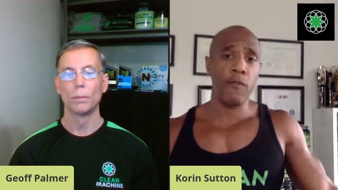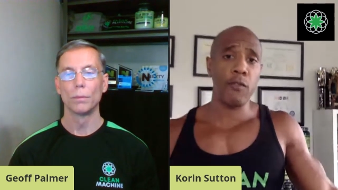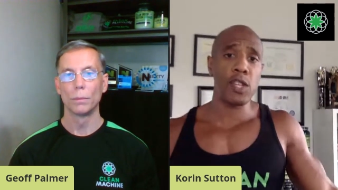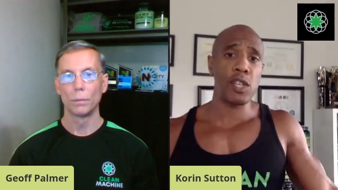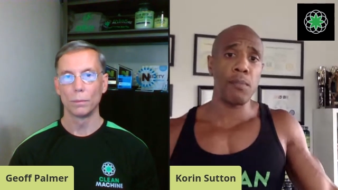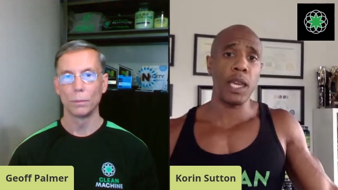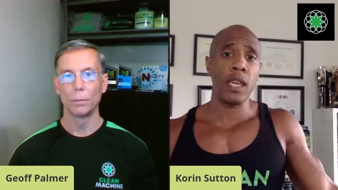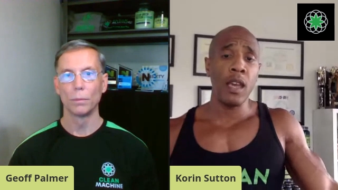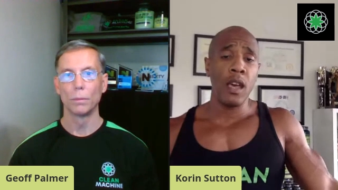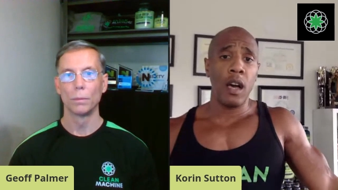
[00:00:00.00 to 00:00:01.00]
Speaker 1: reaching
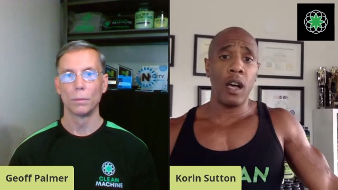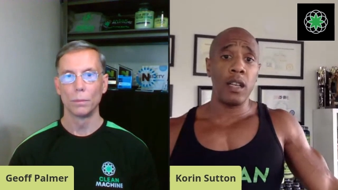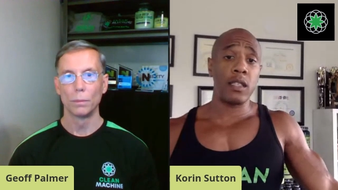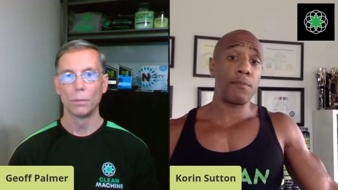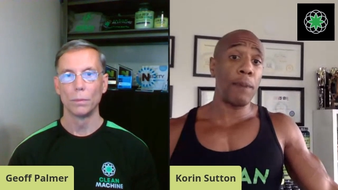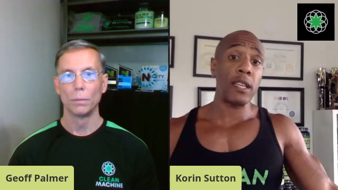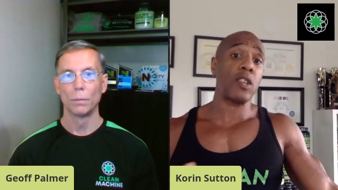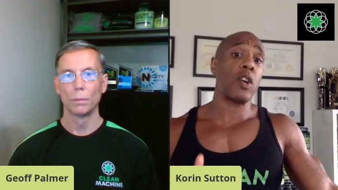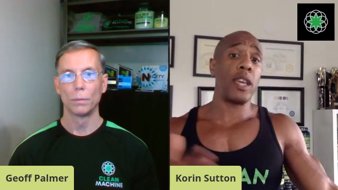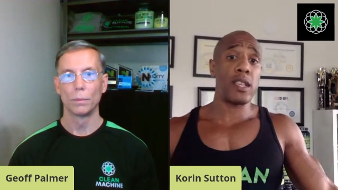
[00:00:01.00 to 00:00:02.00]
me, uh,
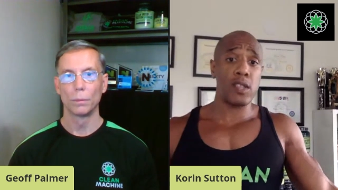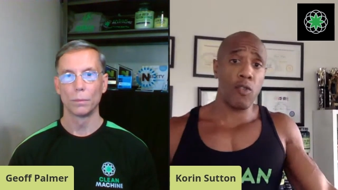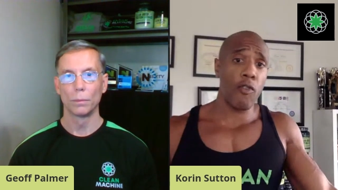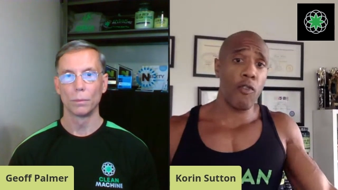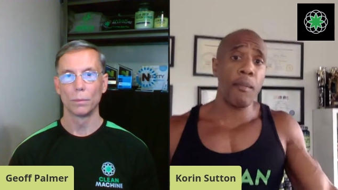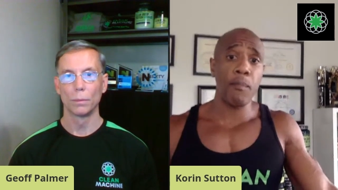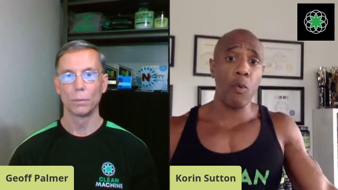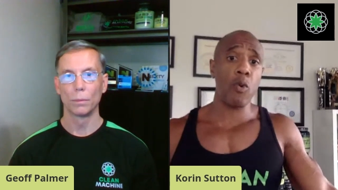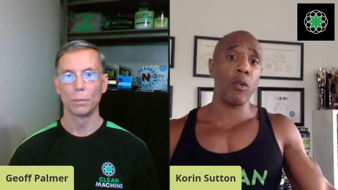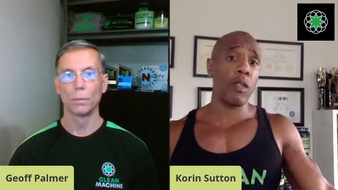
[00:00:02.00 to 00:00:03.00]
especially on Instagram. I'm
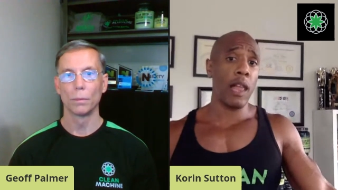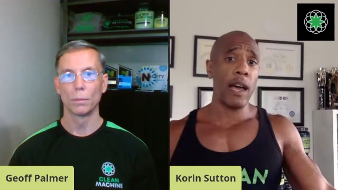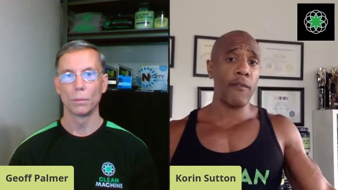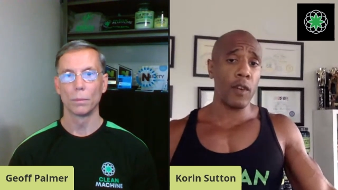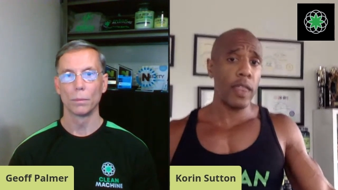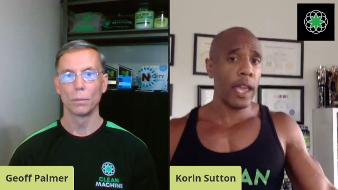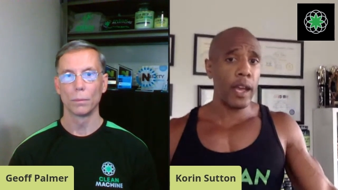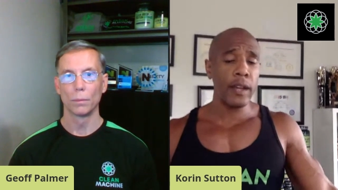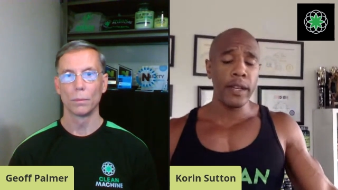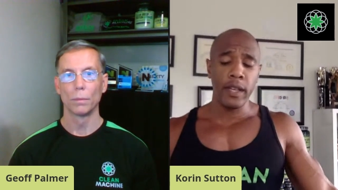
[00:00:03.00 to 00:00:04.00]
more live on
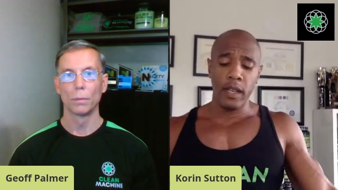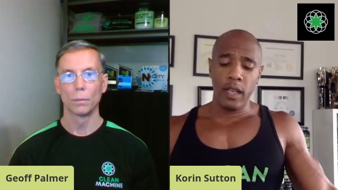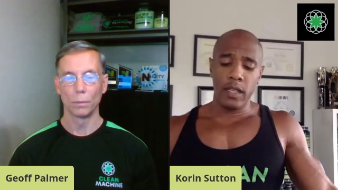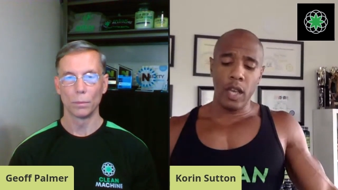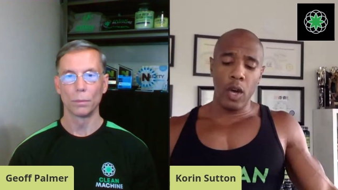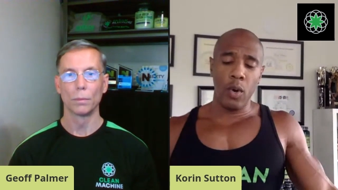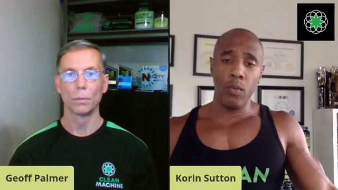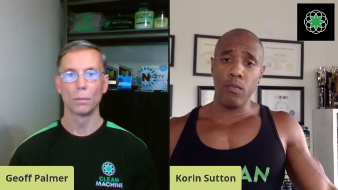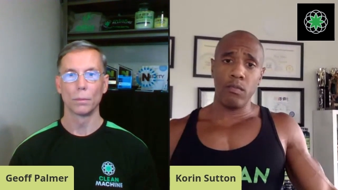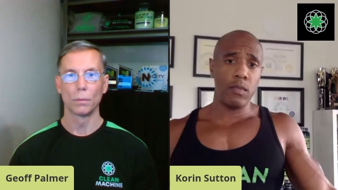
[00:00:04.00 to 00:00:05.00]
there.
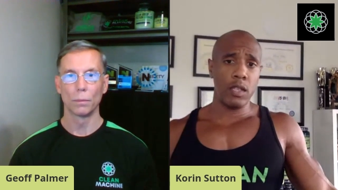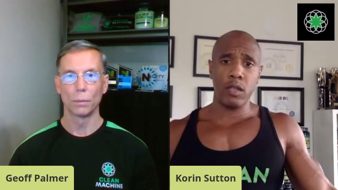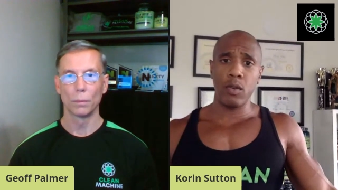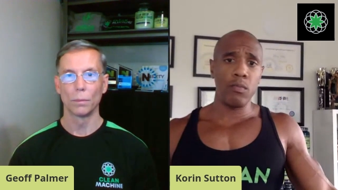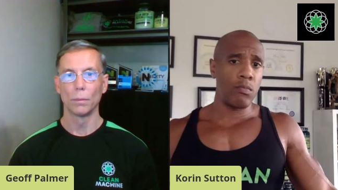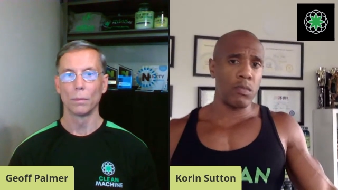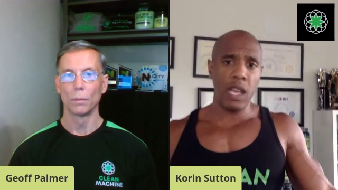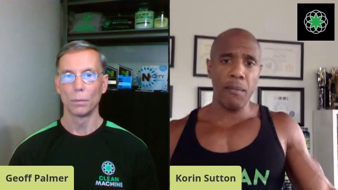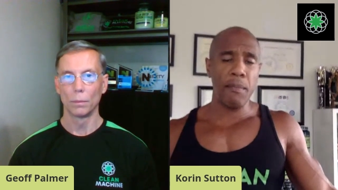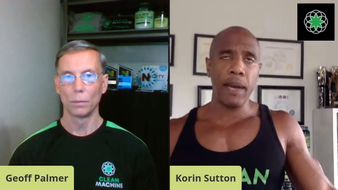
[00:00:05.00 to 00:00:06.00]
So just
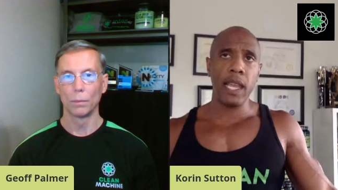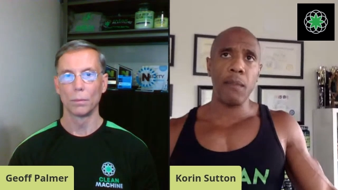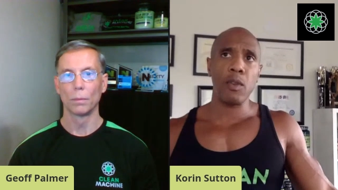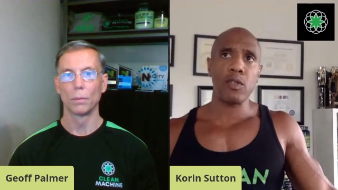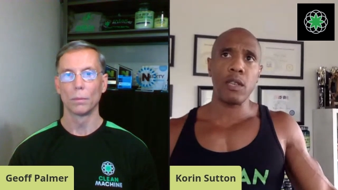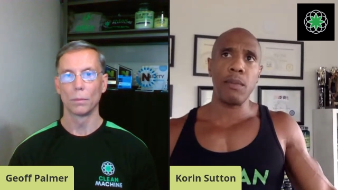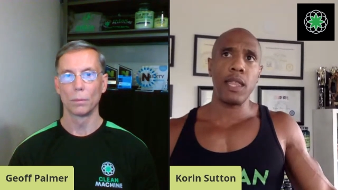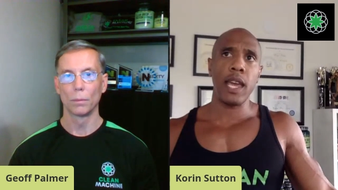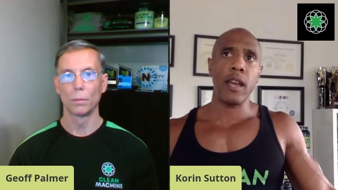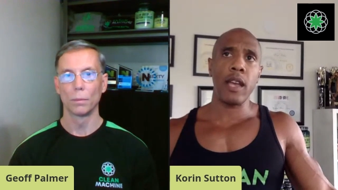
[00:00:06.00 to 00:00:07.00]
type in my name, you'll see me
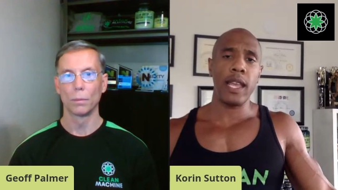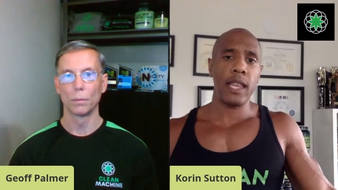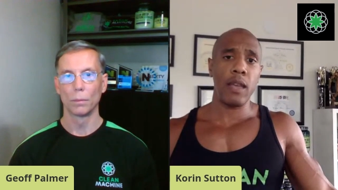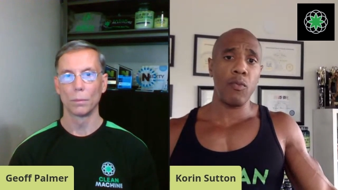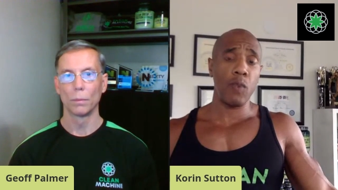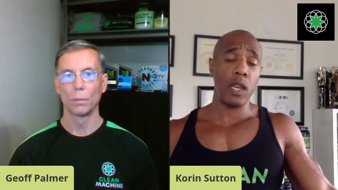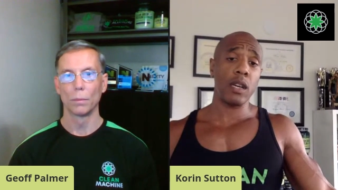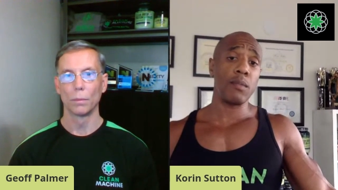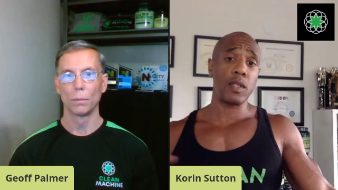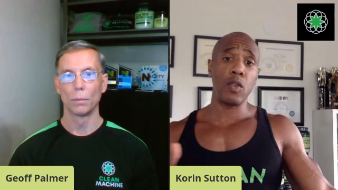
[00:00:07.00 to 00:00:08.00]
there. And then when it
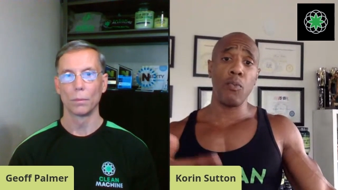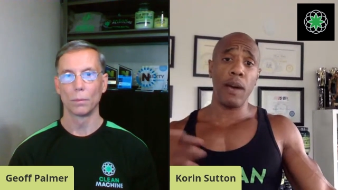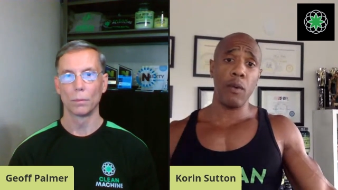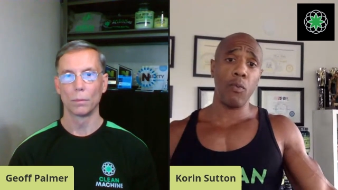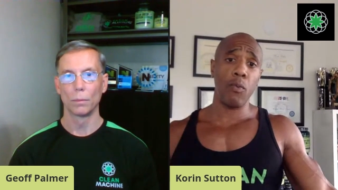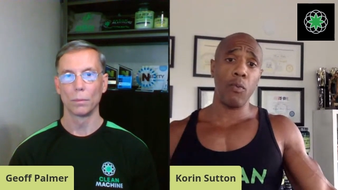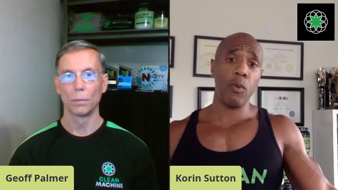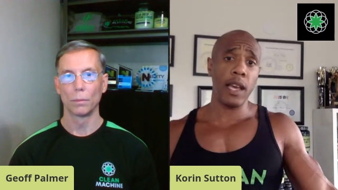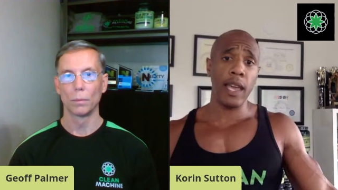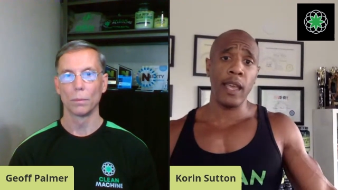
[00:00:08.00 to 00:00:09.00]
comes to my
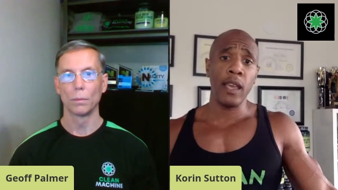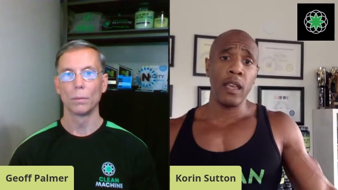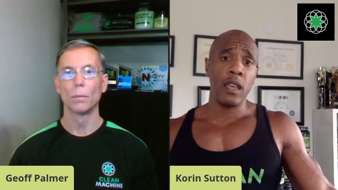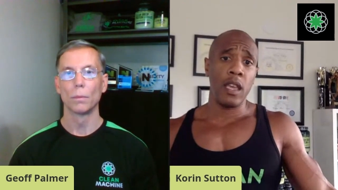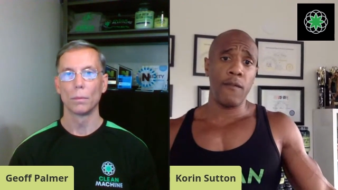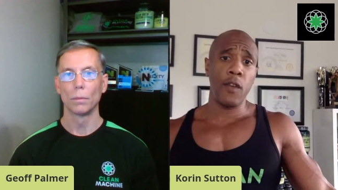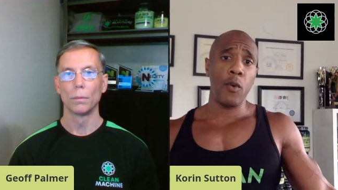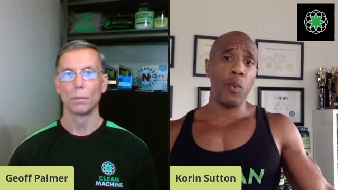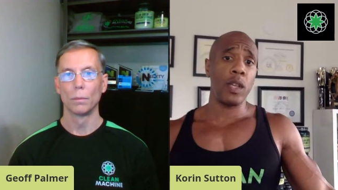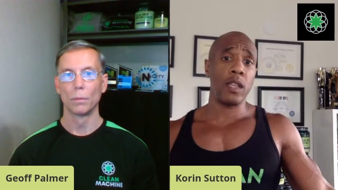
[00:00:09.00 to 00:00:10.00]
website, if
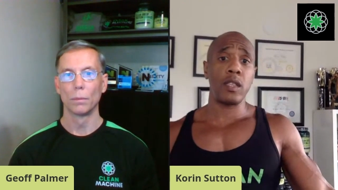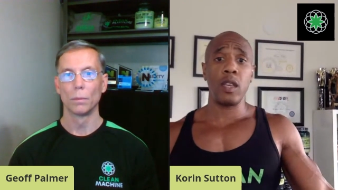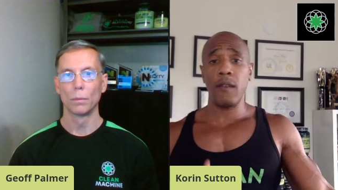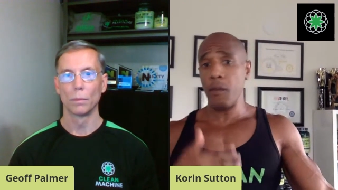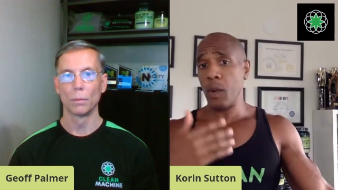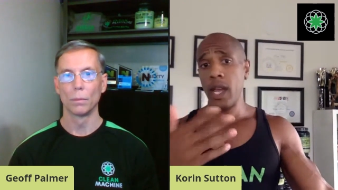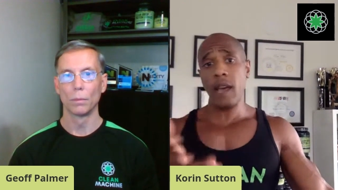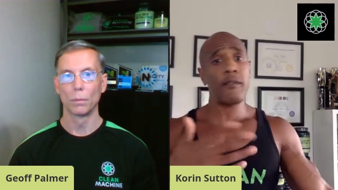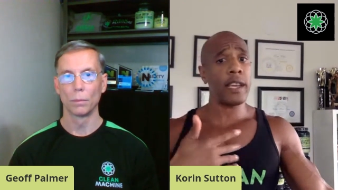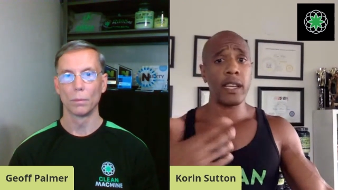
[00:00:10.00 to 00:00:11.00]
you're willing to, if you want to
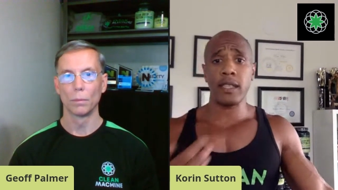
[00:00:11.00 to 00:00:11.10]
have like a